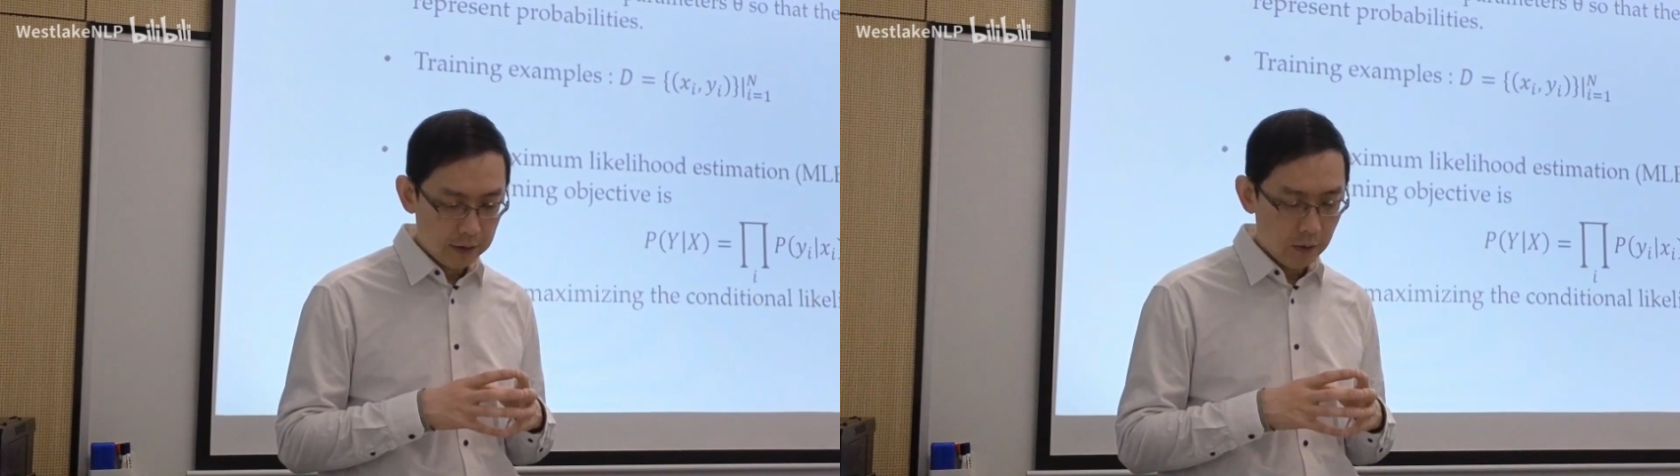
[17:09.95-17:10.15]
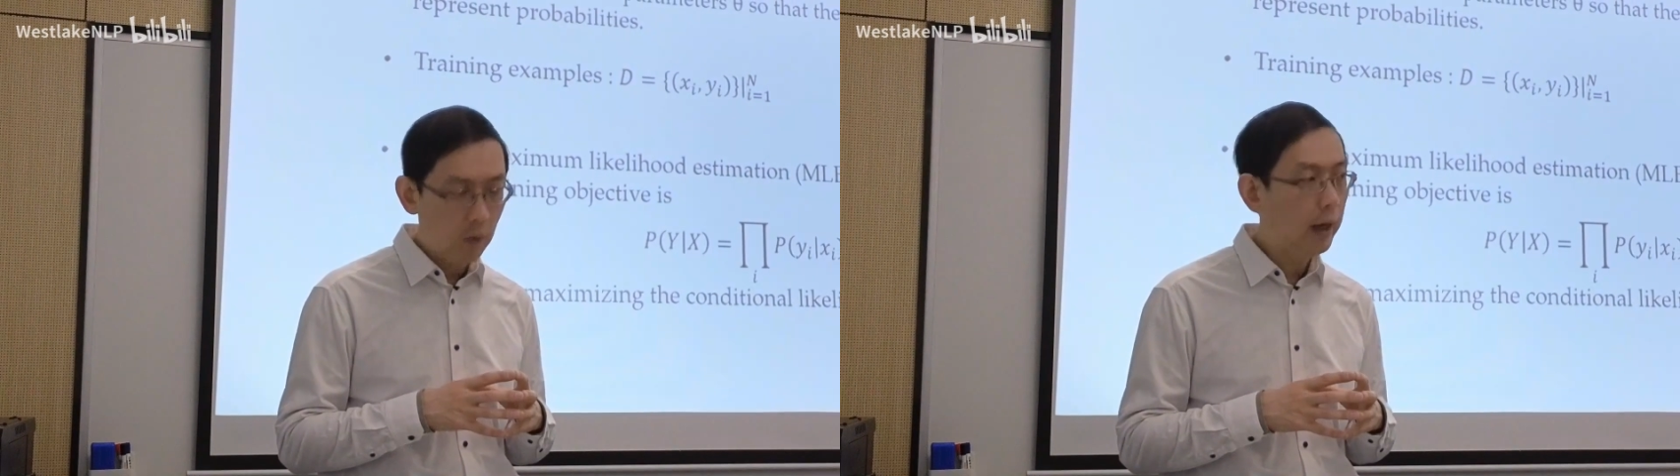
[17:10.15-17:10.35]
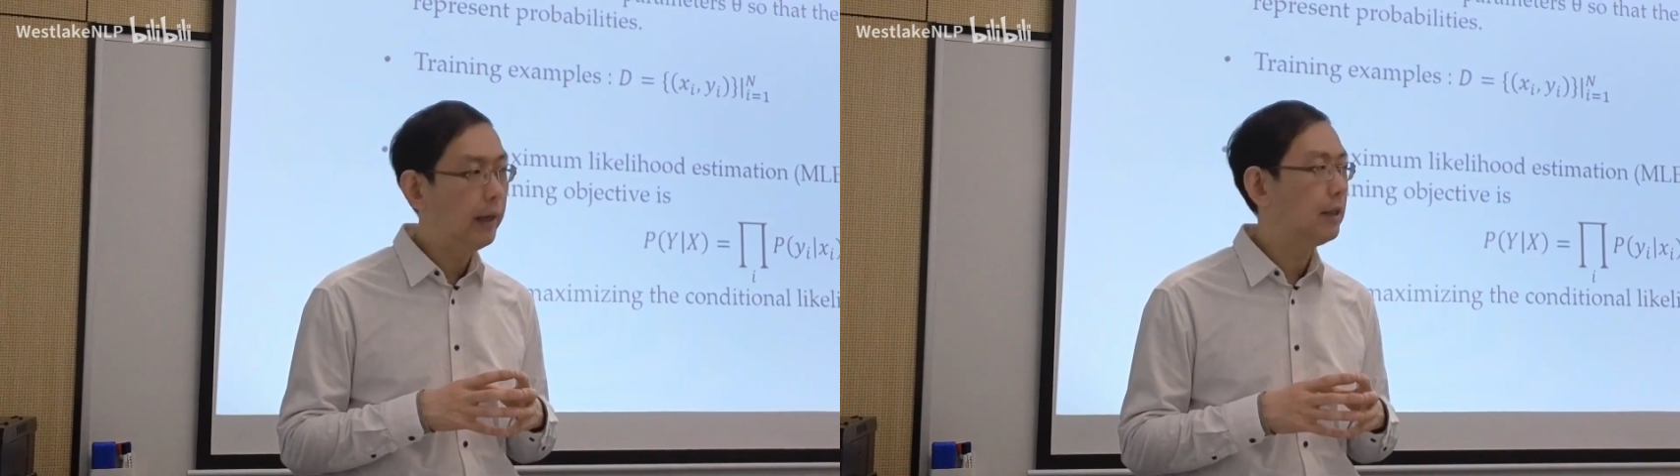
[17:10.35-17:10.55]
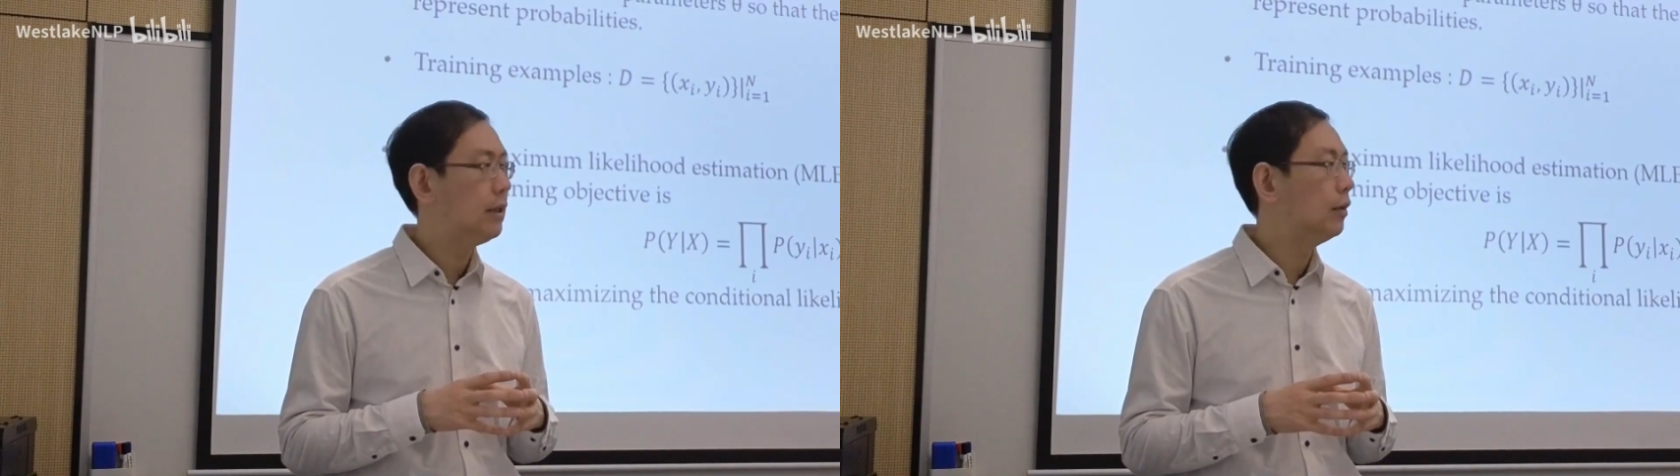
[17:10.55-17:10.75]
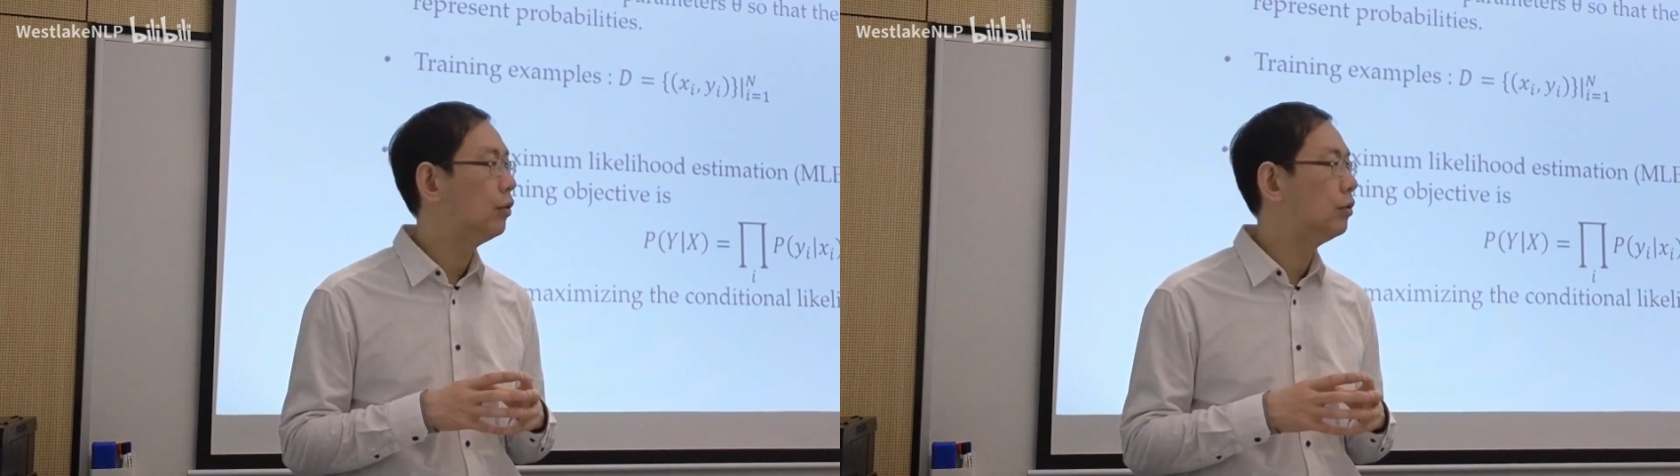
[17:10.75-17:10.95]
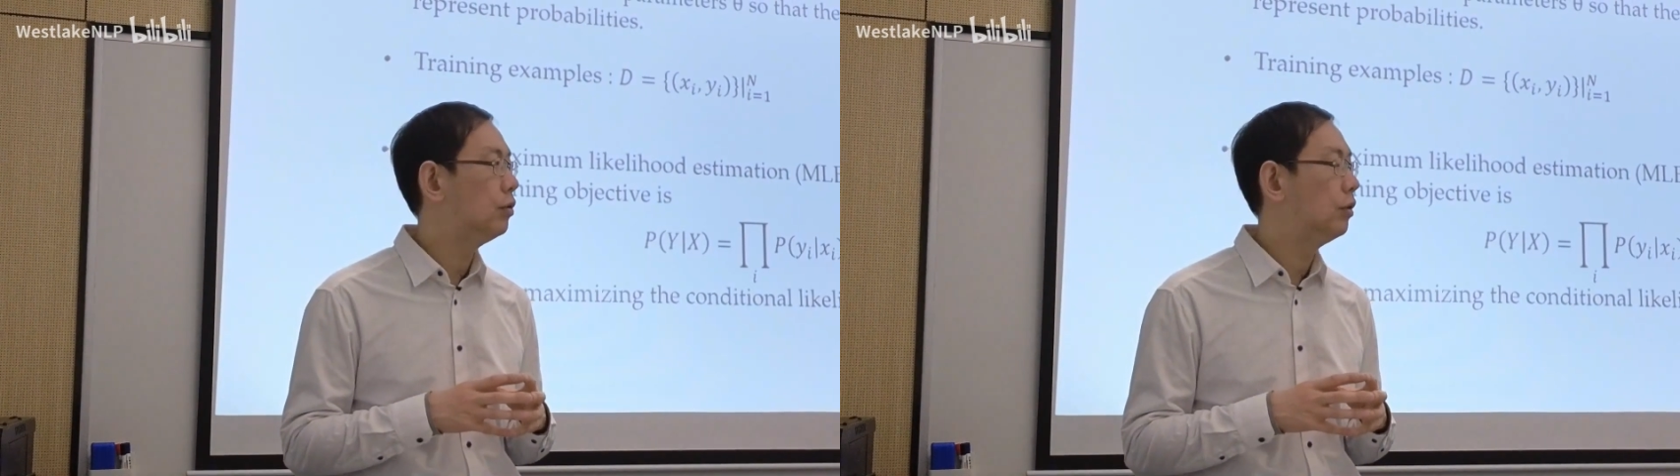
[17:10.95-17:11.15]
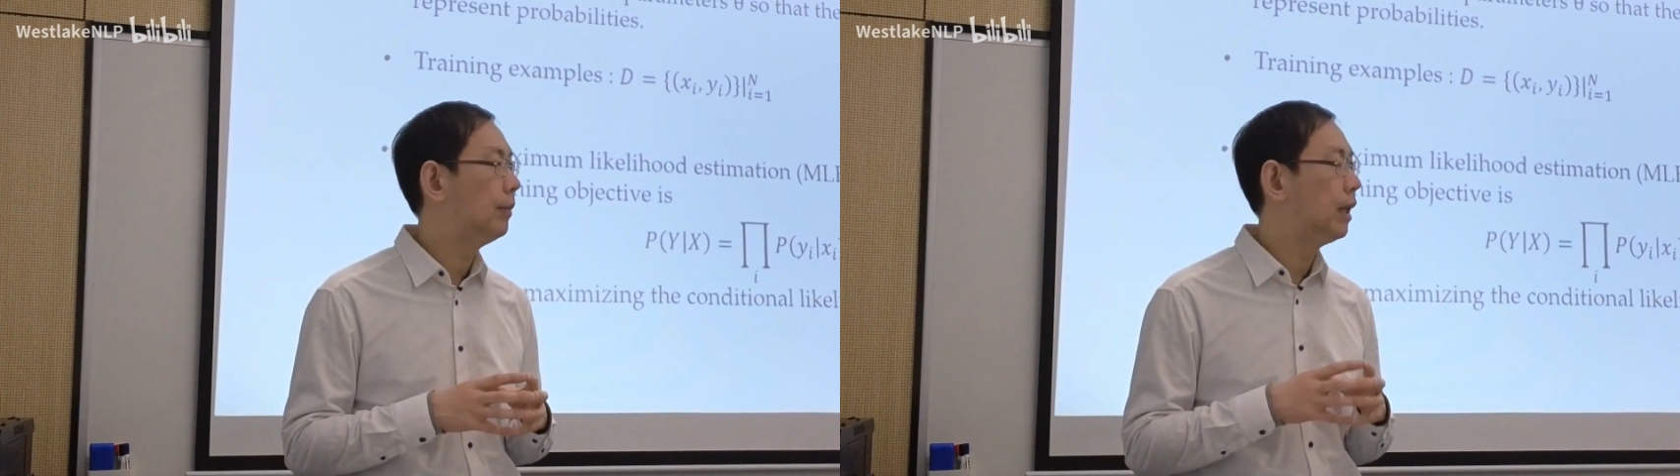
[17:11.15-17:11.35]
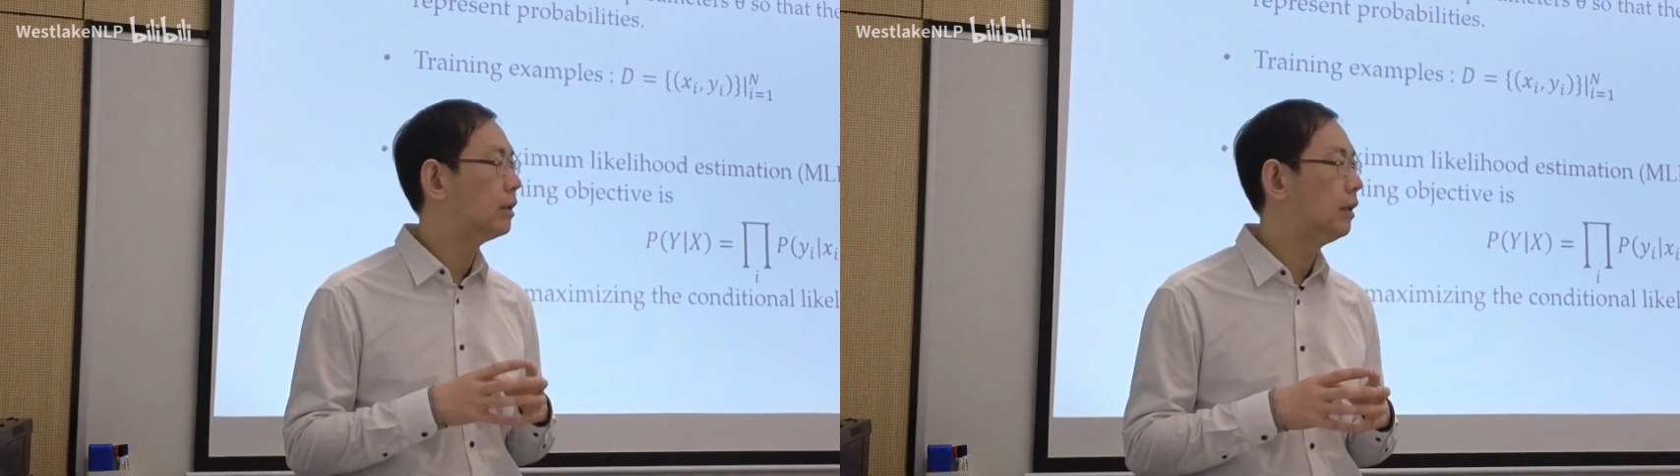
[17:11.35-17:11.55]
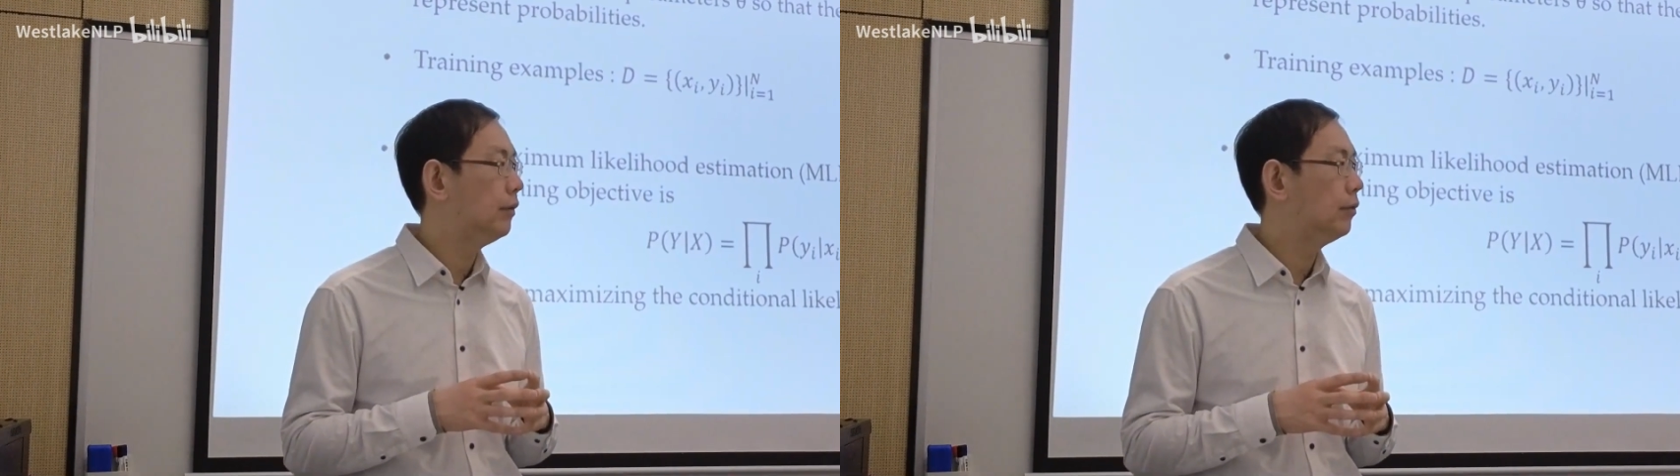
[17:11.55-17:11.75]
y is equal to positive